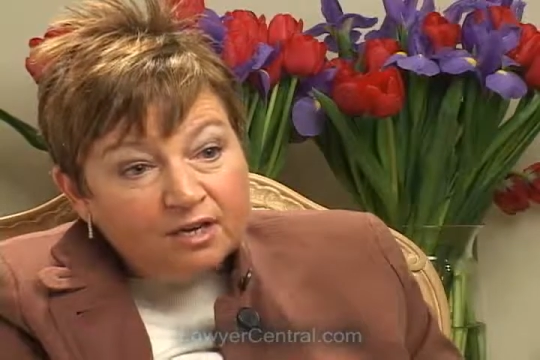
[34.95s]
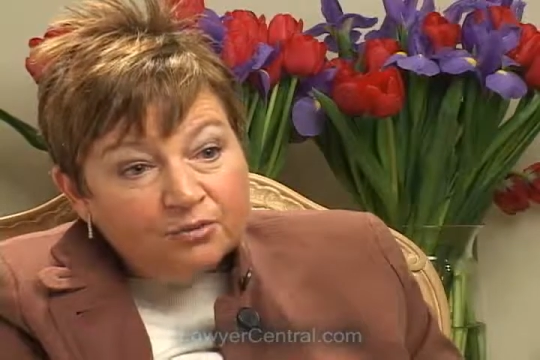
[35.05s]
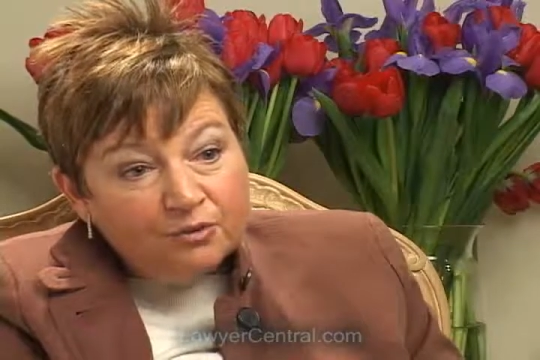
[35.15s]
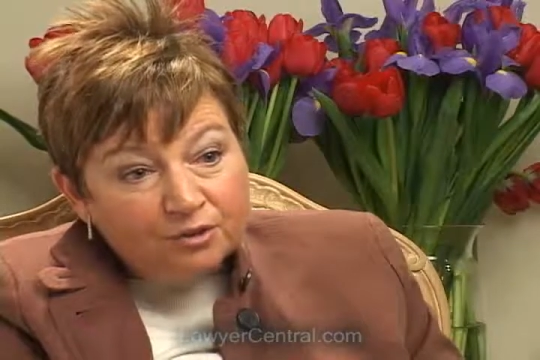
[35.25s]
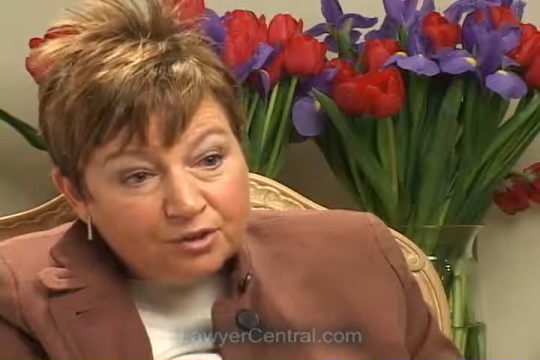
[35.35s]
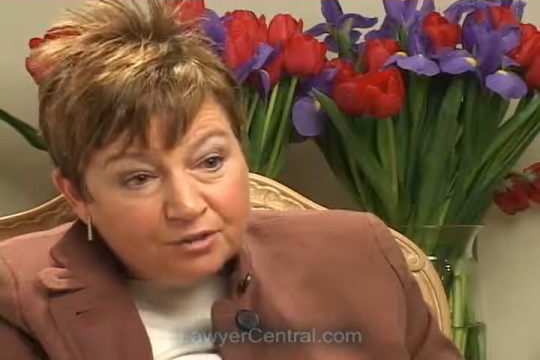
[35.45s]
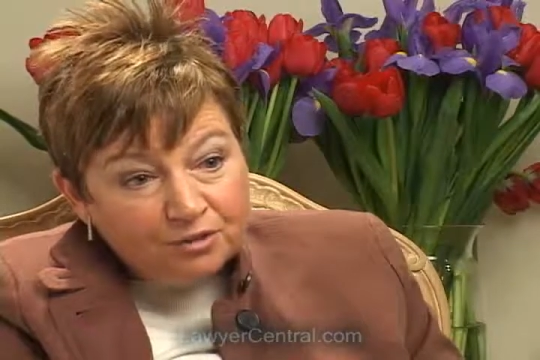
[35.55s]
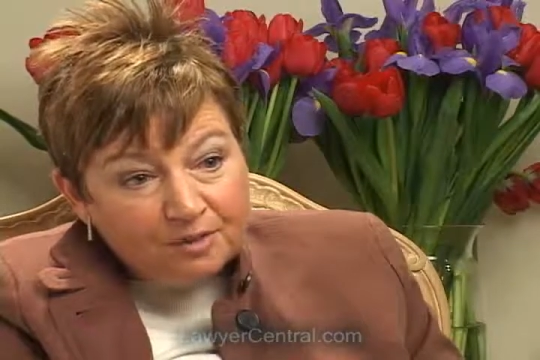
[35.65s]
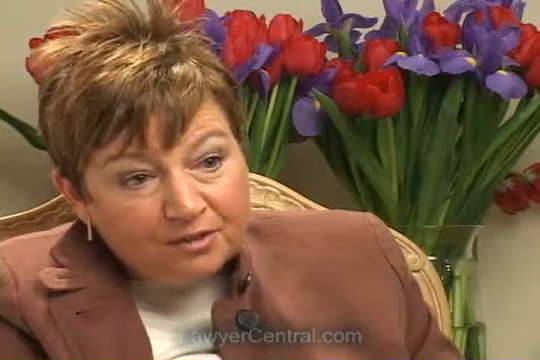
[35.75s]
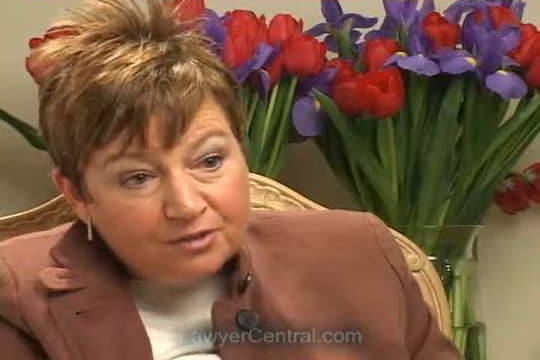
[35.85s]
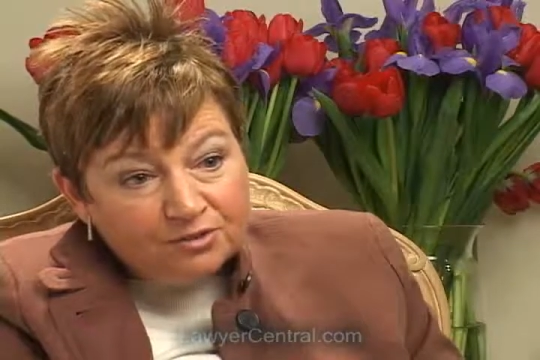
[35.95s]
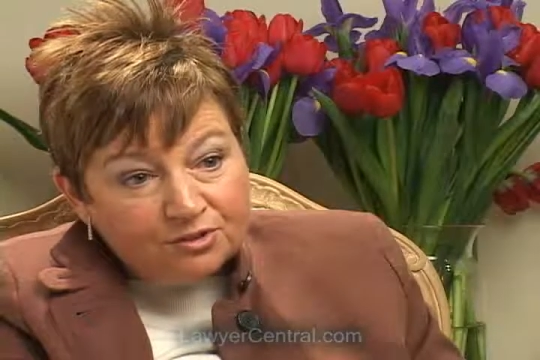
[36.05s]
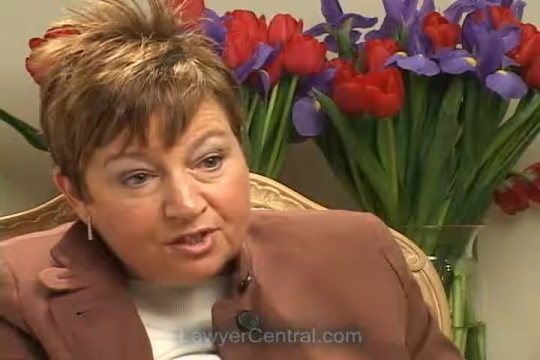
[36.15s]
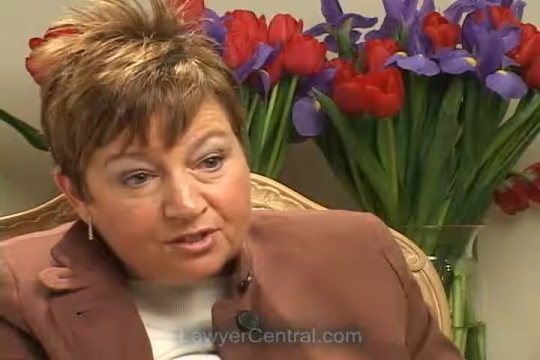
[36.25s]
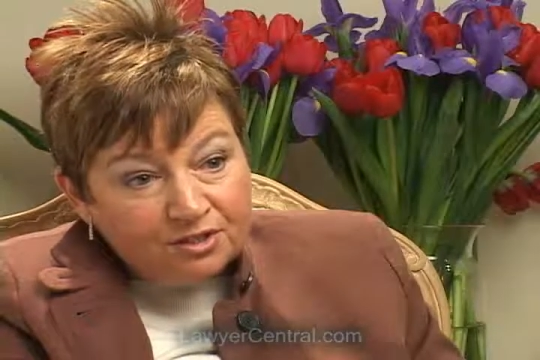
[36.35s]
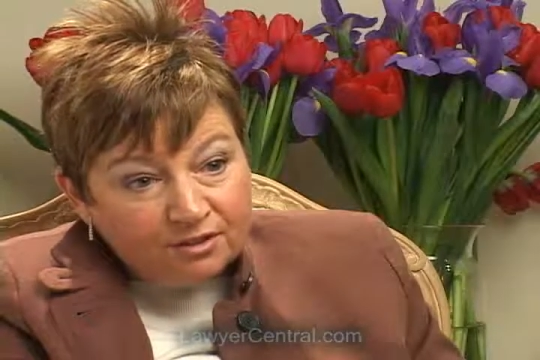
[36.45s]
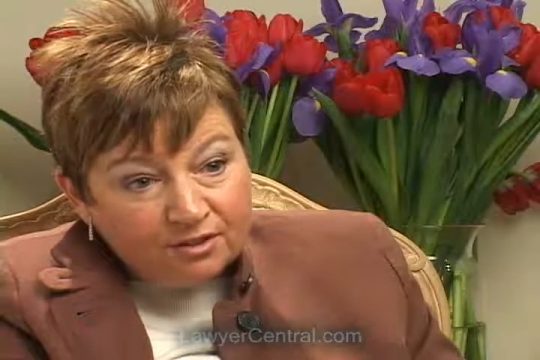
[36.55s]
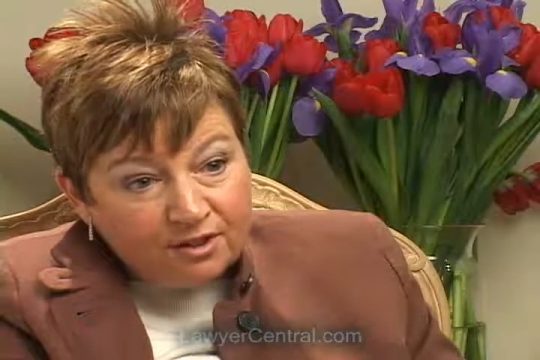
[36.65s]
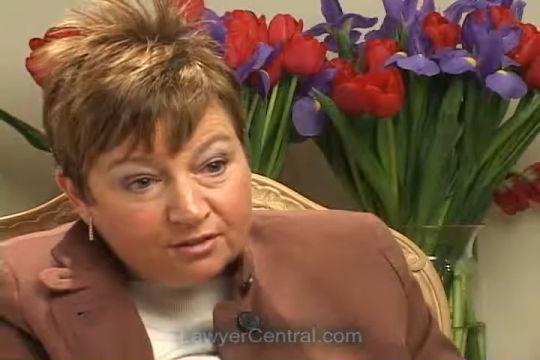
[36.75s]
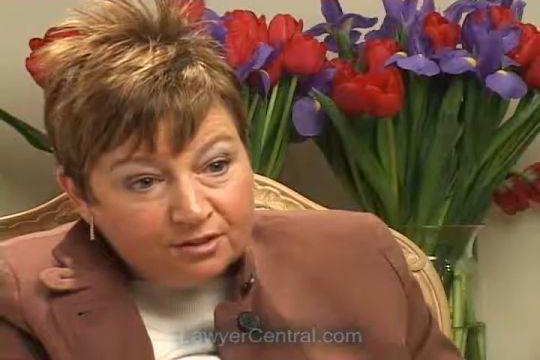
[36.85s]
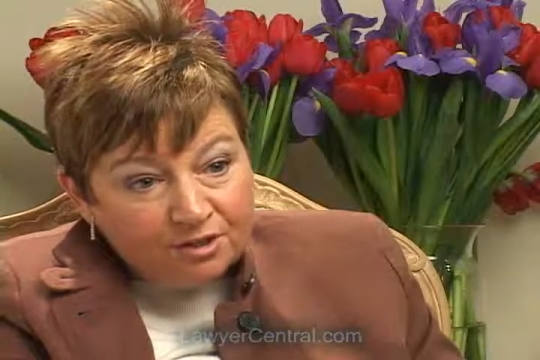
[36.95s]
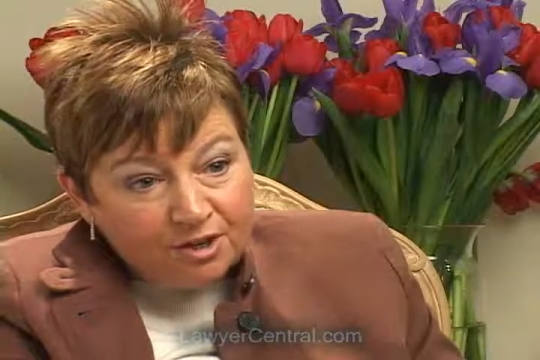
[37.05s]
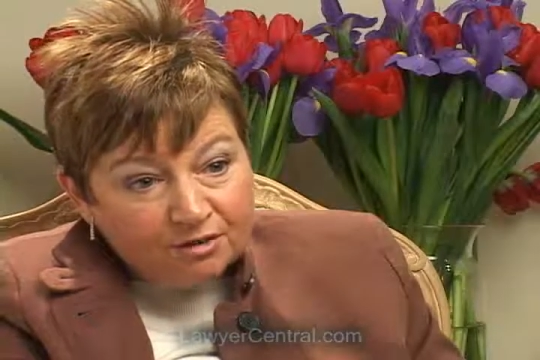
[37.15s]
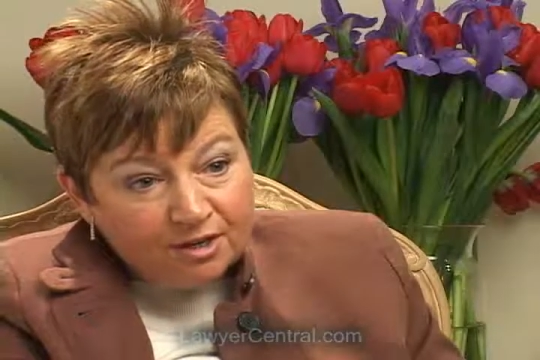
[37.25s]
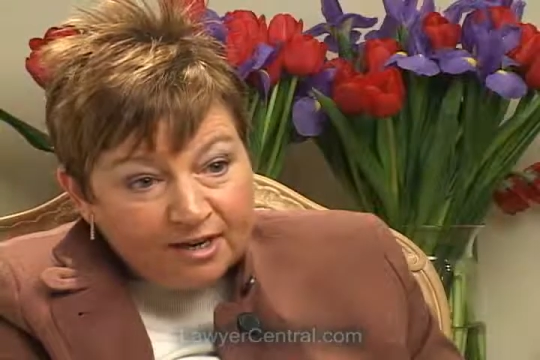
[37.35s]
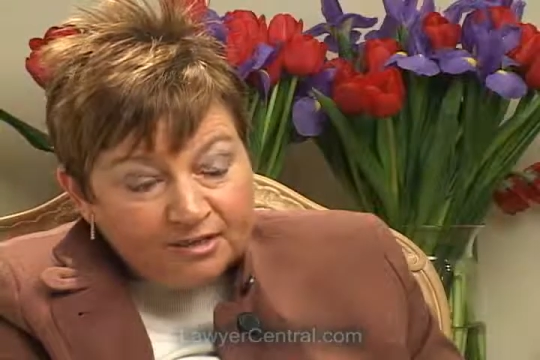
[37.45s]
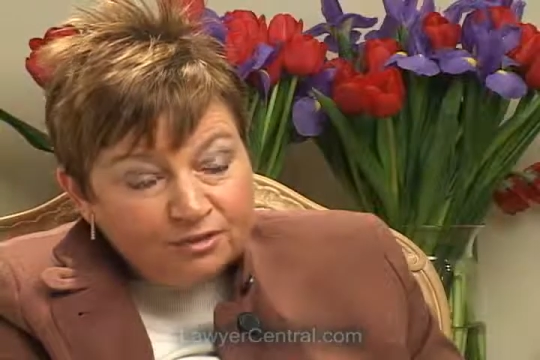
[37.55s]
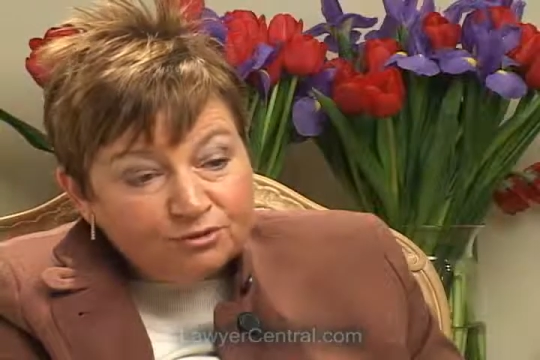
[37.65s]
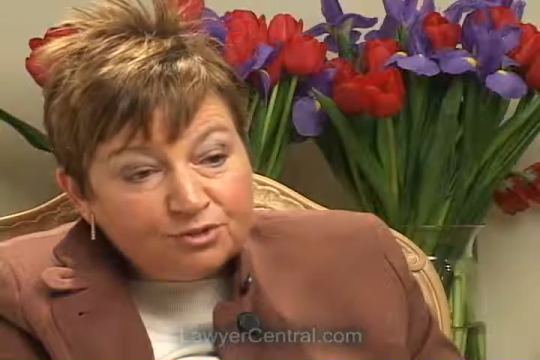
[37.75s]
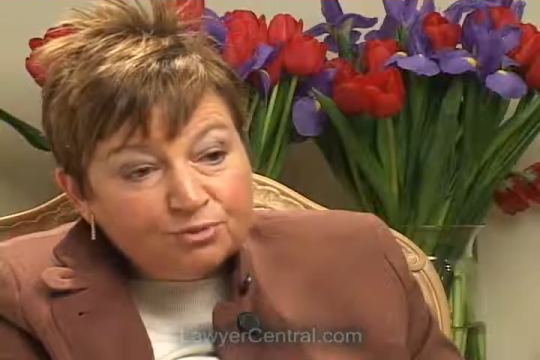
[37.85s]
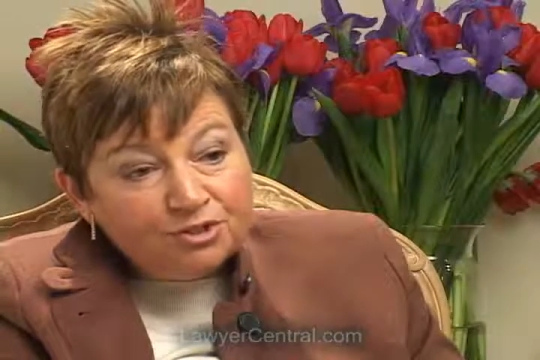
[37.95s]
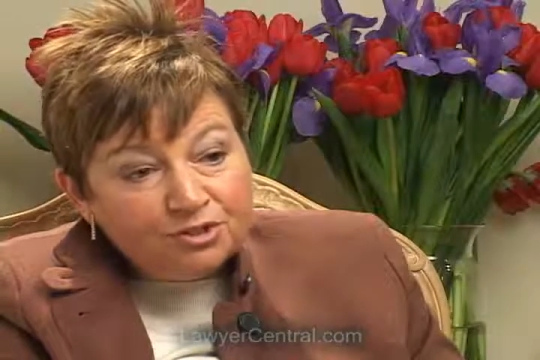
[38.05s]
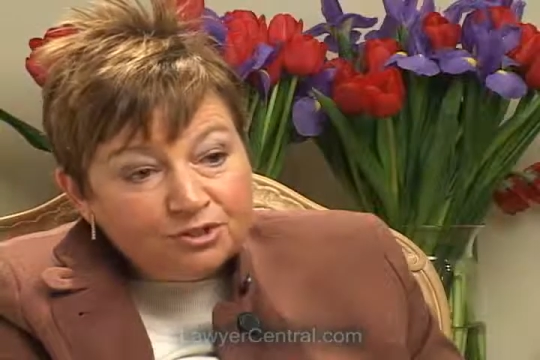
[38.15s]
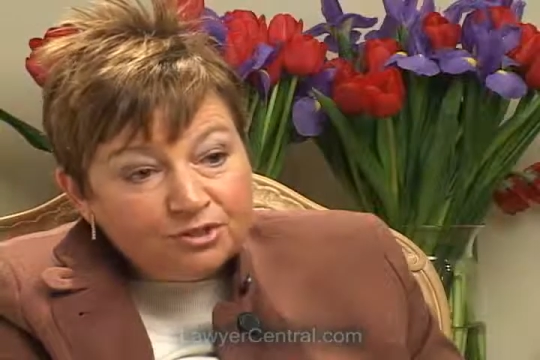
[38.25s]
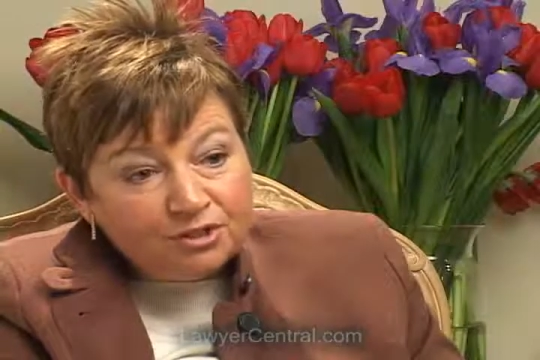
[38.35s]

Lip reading: If you think your spouse isn't entitled to share in an asset, there's a reason,